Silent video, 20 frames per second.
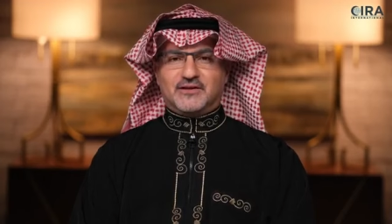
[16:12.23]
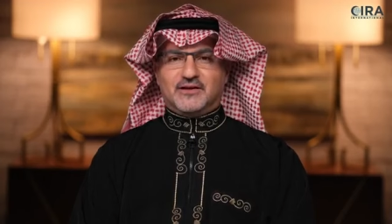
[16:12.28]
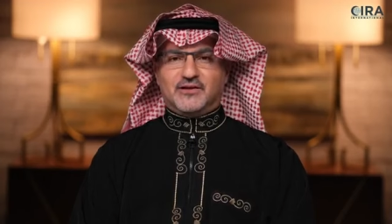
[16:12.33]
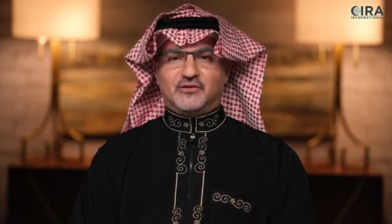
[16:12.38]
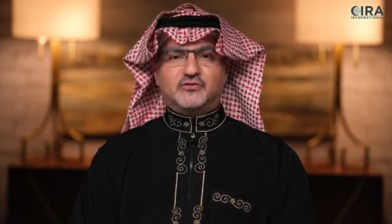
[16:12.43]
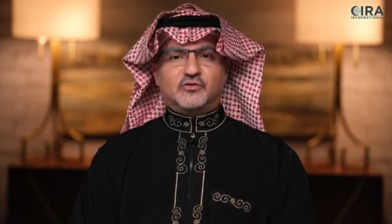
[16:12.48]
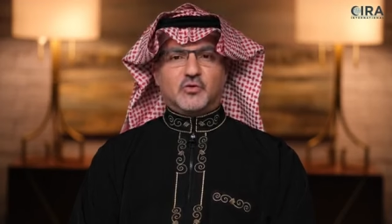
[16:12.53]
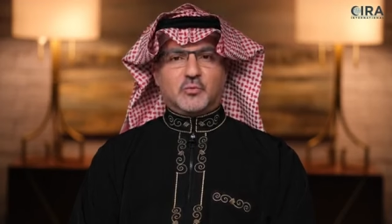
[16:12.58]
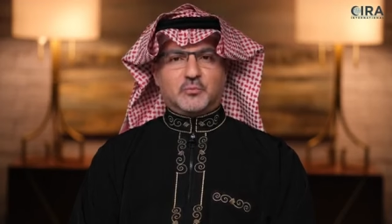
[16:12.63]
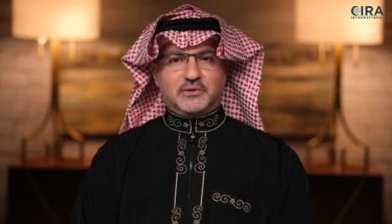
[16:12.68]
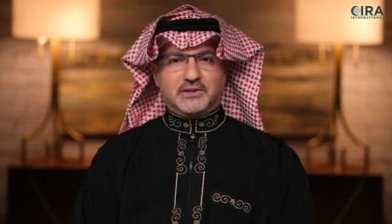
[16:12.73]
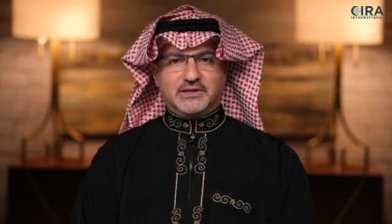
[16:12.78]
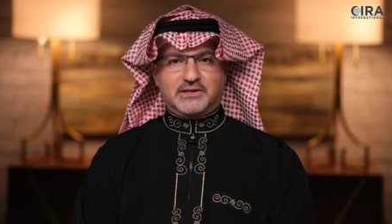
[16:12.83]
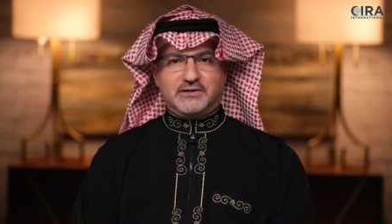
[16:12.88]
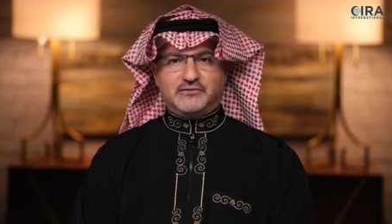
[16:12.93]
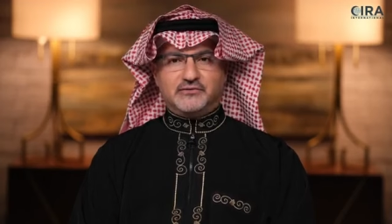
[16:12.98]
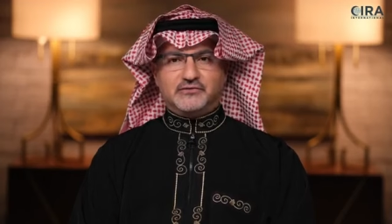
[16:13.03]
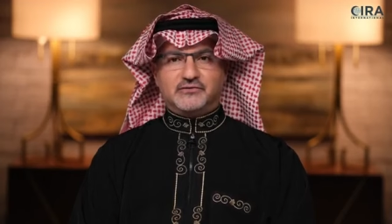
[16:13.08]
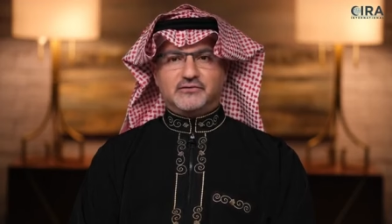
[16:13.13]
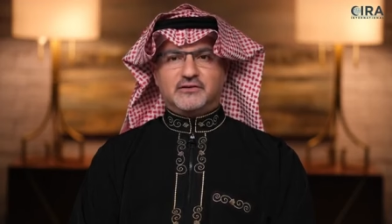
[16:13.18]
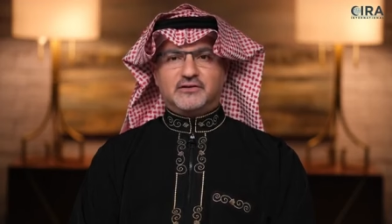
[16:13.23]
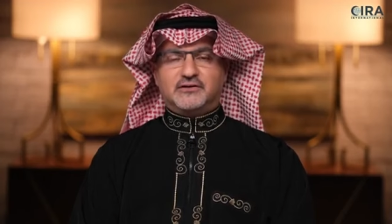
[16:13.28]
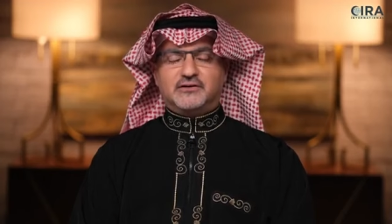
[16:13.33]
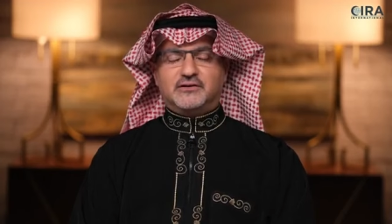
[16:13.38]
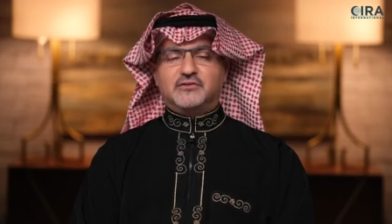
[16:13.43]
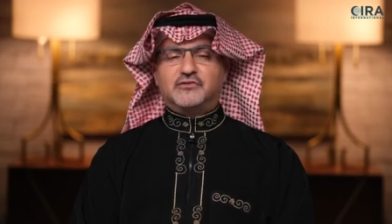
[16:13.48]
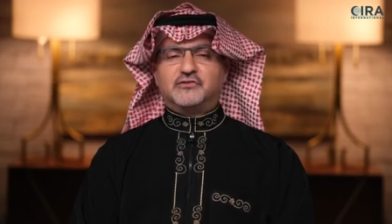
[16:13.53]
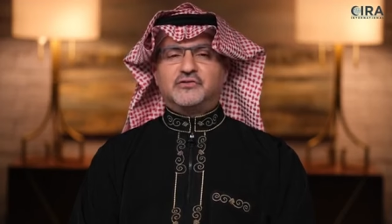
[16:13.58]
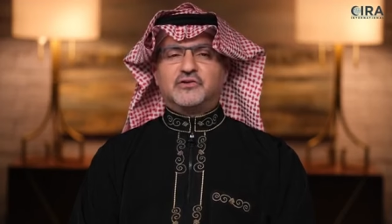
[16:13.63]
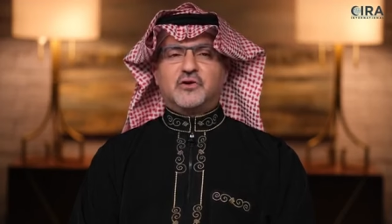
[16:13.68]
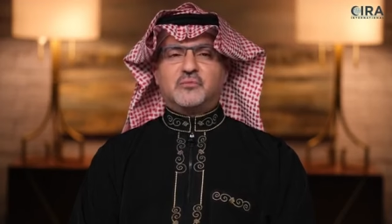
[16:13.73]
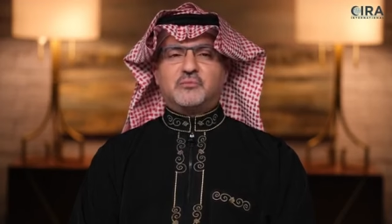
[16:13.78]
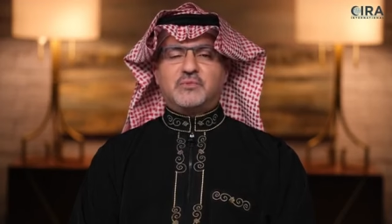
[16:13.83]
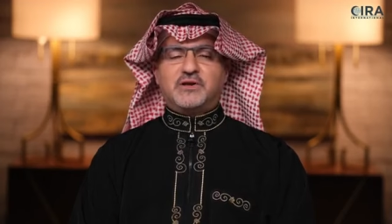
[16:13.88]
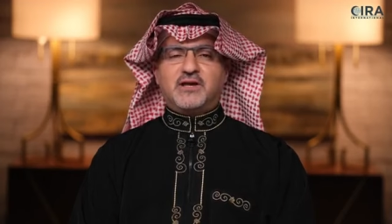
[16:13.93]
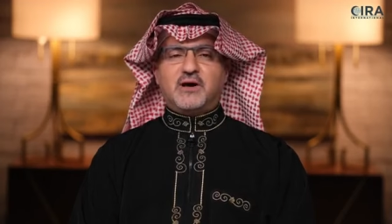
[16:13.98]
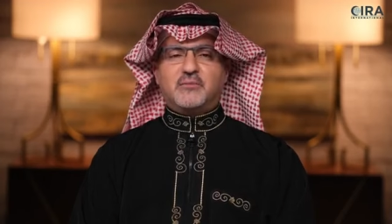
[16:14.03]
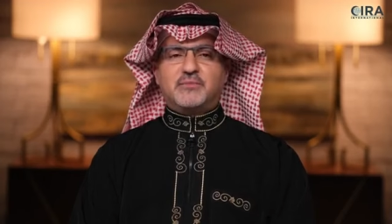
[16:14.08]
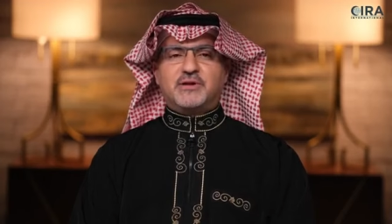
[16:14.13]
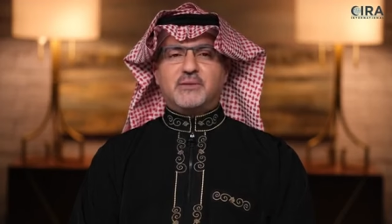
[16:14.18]
So please consider
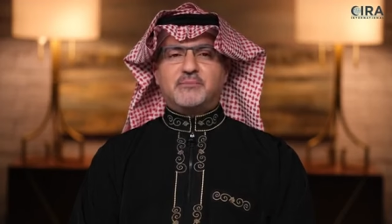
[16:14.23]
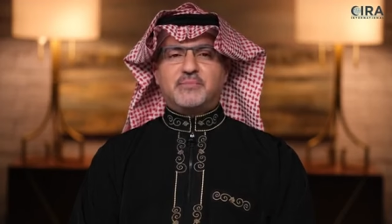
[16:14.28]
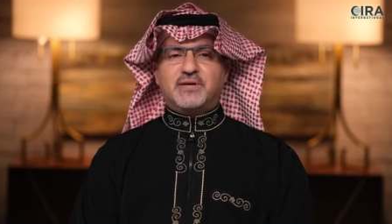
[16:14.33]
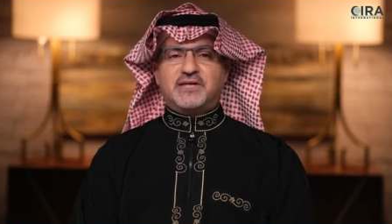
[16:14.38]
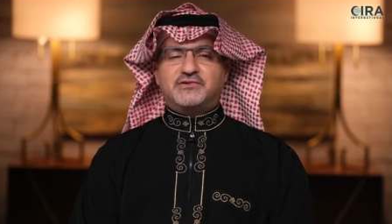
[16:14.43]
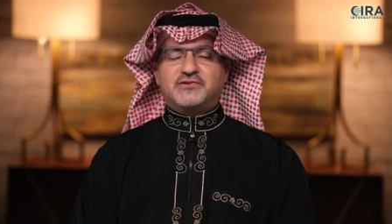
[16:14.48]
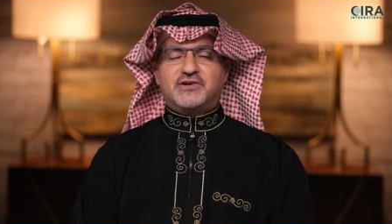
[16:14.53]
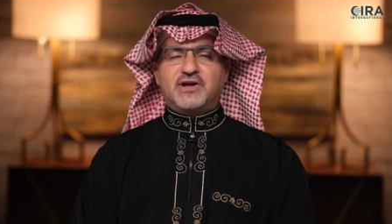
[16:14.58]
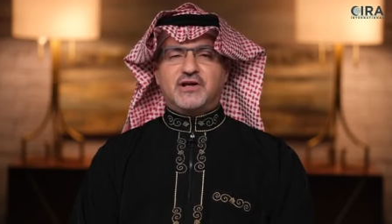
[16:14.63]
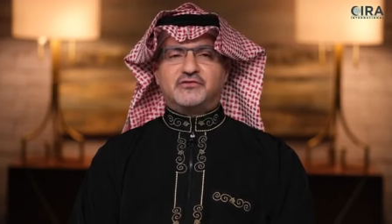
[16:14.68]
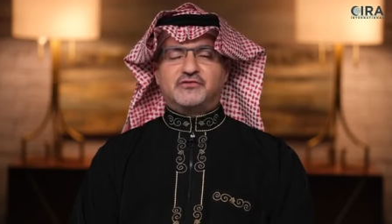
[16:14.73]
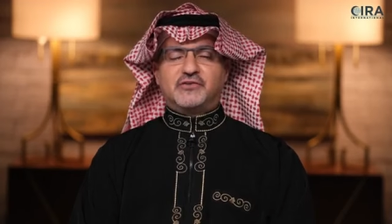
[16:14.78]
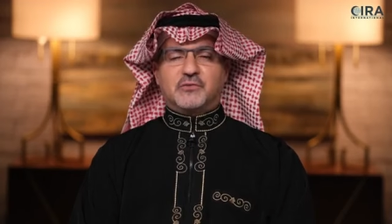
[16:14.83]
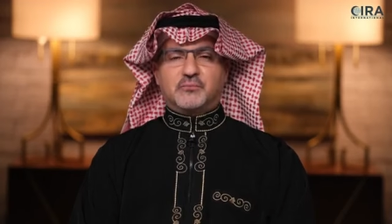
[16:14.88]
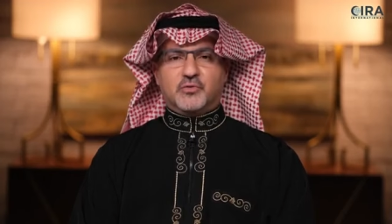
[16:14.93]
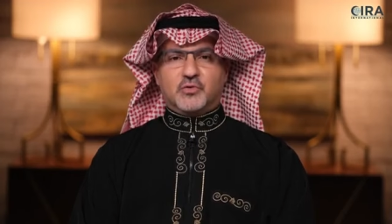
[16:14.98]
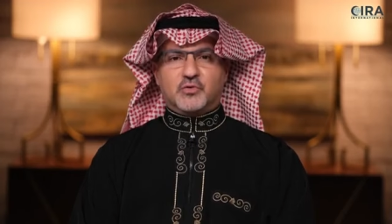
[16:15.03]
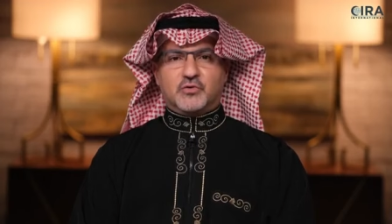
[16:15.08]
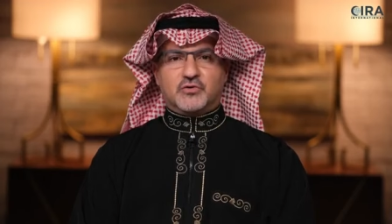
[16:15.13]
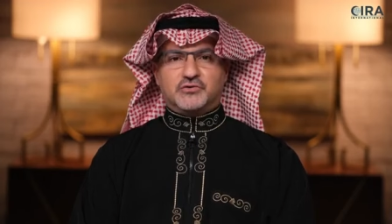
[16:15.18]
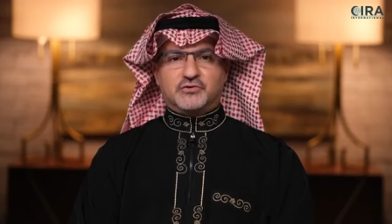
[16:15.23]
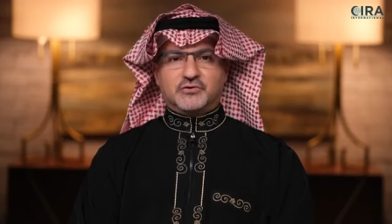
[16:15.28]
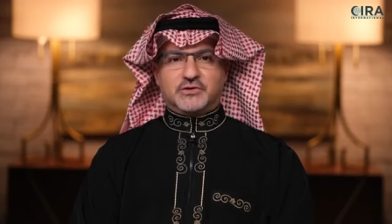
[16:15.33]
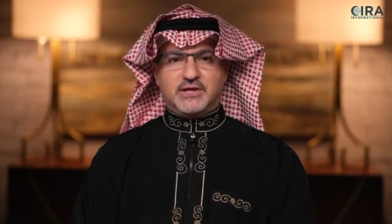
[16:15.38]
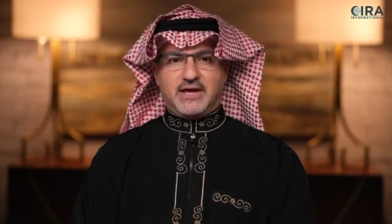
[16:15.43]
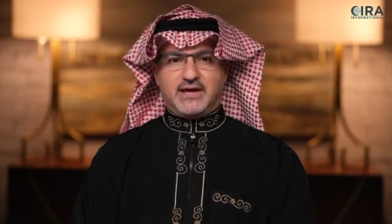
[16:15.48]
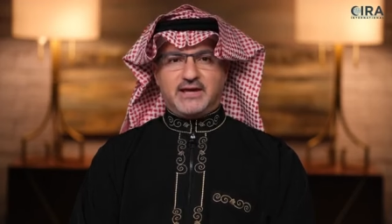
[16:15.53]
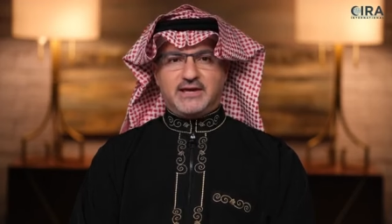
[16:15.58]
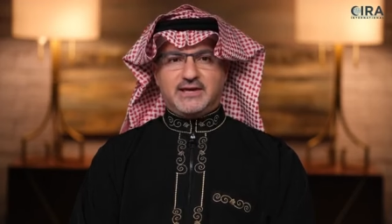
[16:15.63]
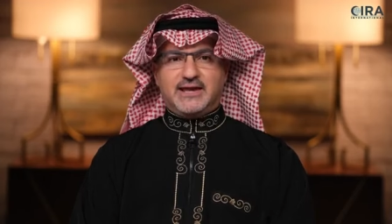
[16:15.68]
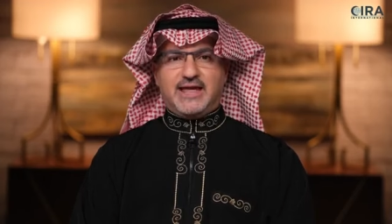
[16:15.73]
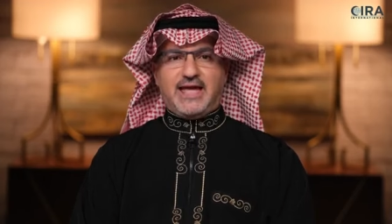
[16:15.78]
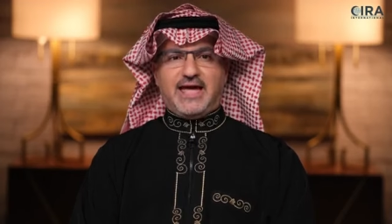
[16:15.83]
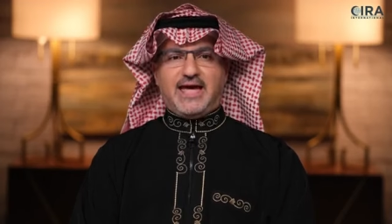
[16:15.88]
becoming a Patreon supporter today